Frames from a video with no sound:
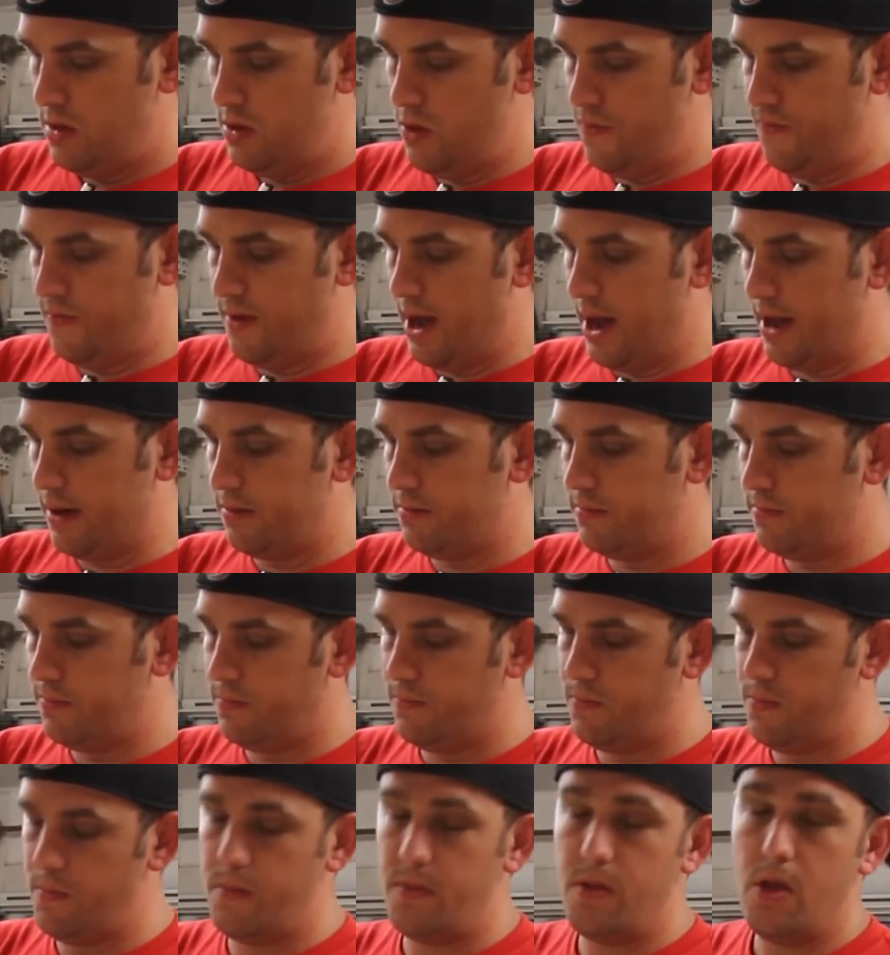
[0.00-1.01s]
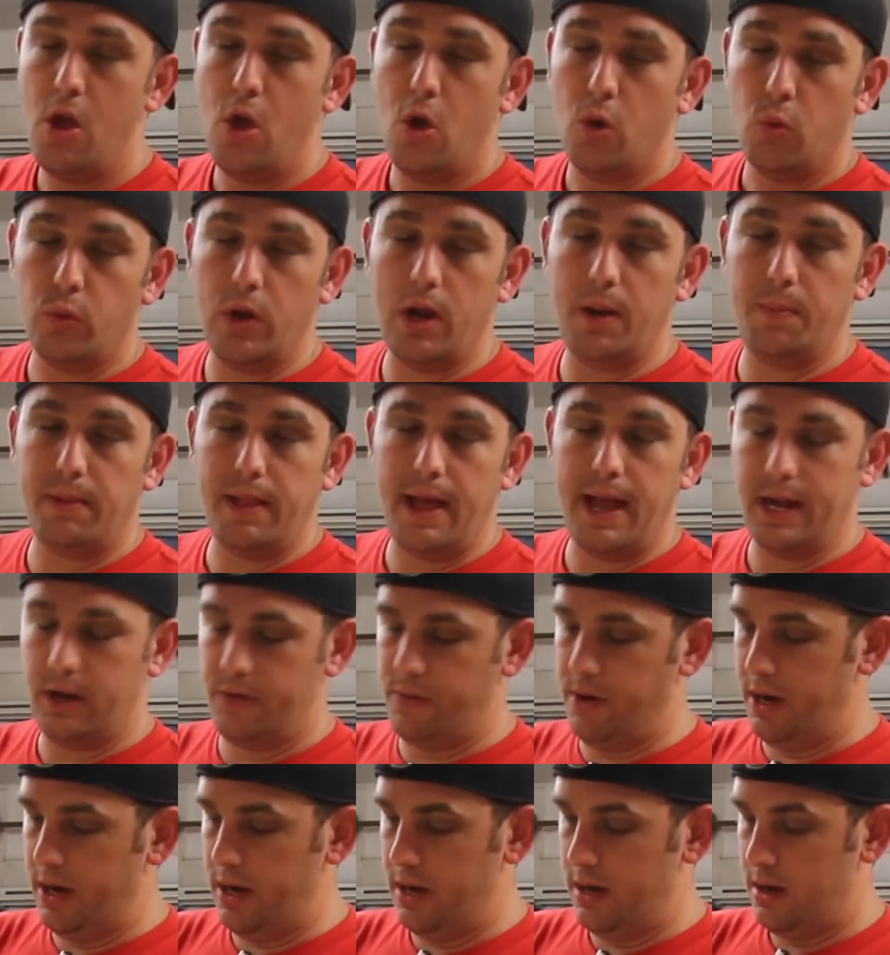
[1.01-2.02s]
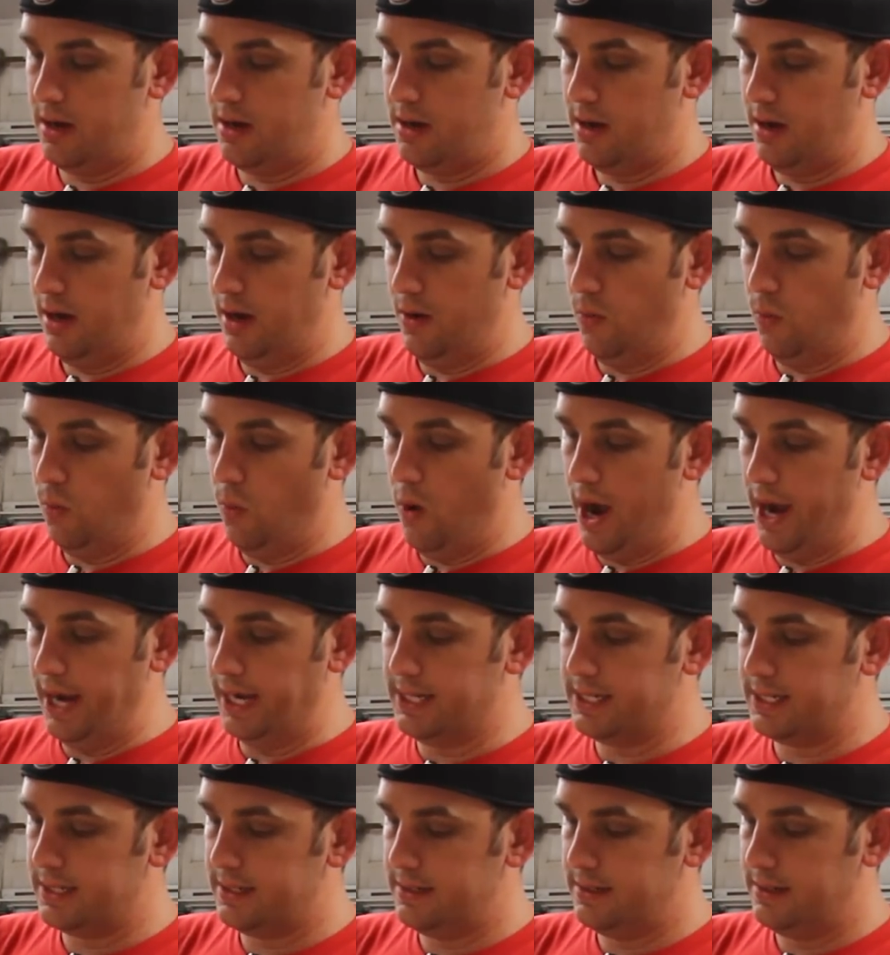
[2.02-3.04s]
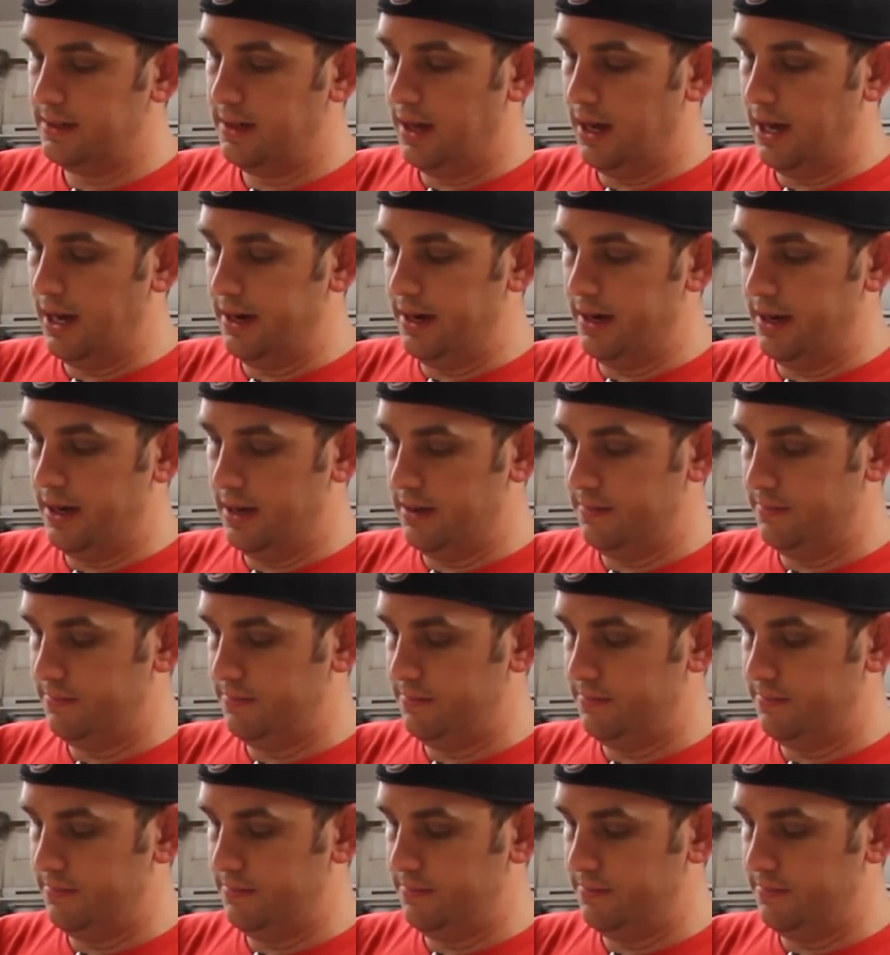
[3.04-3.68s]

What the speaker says: You've got red, black, green, and white on